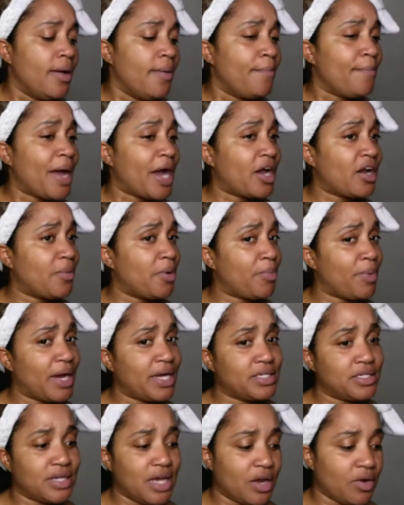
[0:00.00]

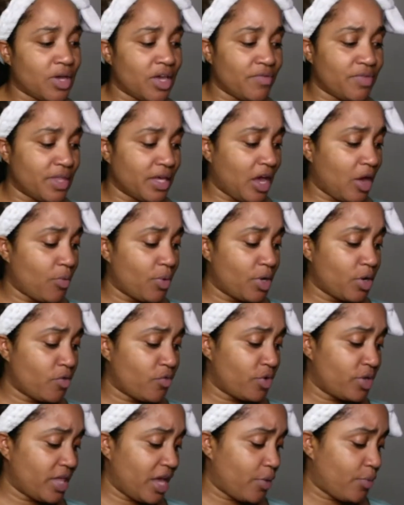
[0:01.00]
microdermabrasion, I don't even think I went over
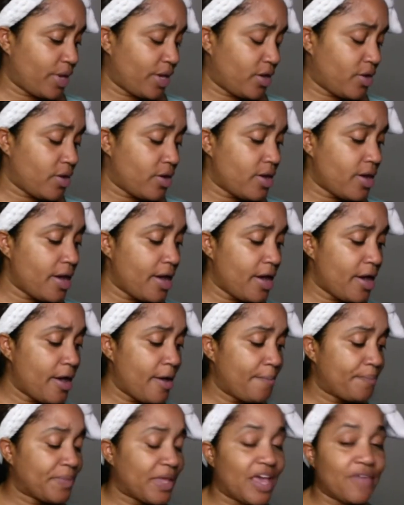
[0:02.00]
it that well.
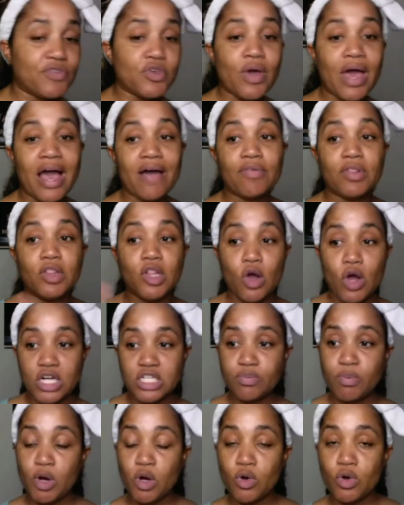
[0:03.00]
If you have large
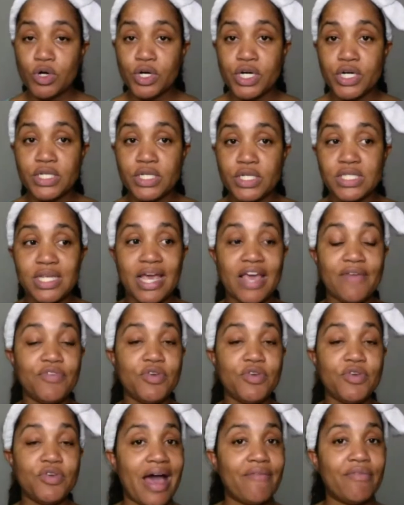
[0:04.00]
pores, if you
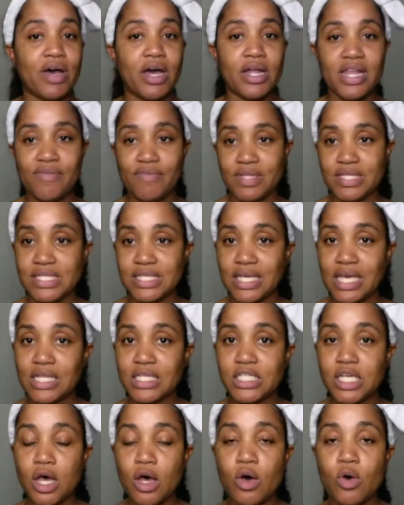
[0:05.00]
have uneven skin
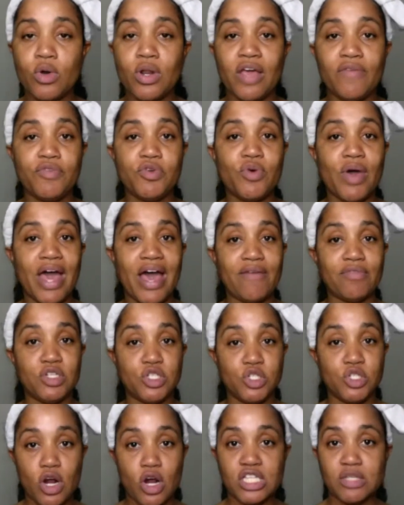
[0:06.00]
tone, if you have
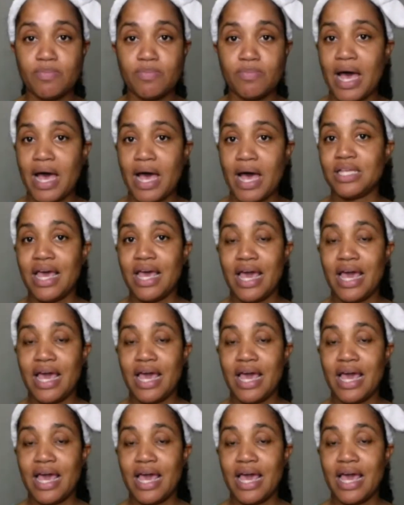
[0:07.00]
dark spots, age
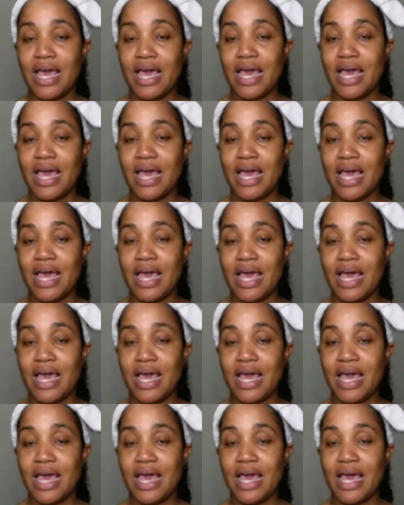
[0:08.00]
spots, sunspots,
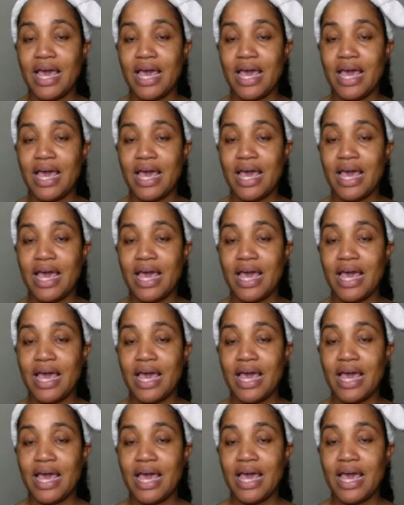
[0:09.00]
if you have
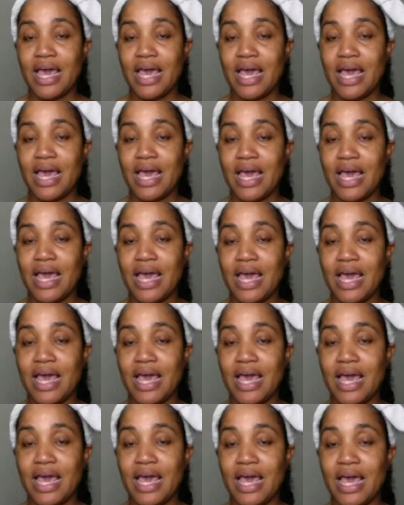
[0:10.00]
blackheads or
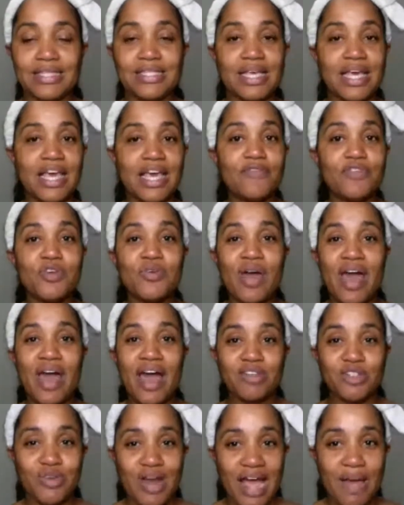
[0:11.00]
whiteheads, if you
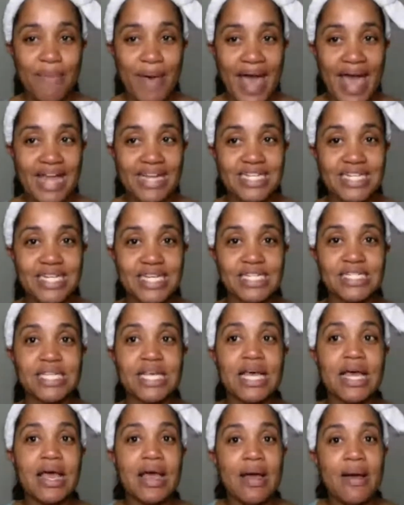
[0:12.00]
have dry patches,
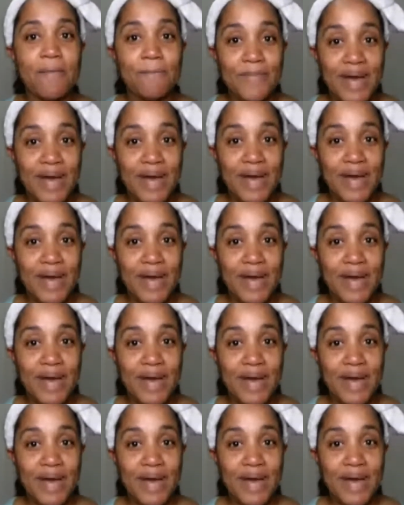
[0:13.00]
microdermabrasion